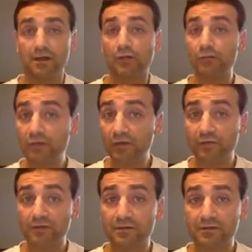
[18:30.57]
A
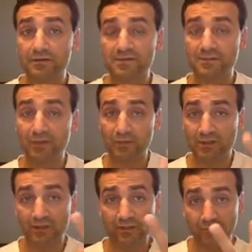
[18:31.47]
river is spelled with
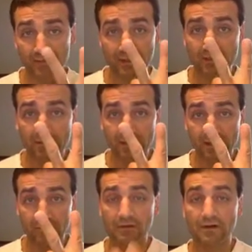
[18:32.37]
the letter V,
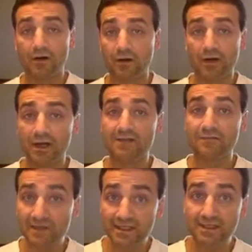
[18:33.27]
right?
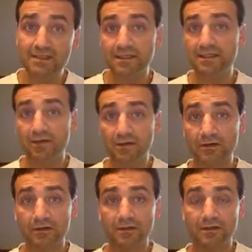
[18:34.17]
R-I-V-E-R.